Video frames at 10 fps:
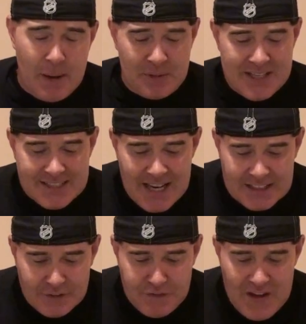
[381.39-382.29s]
I'm going to
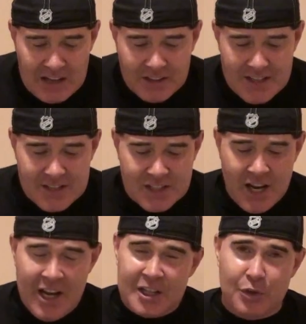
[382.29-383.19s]
take the
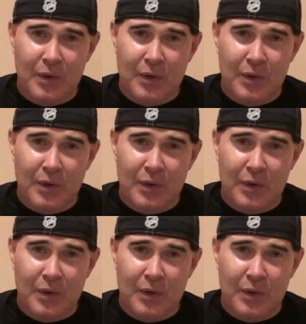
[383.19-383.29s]
Falcons to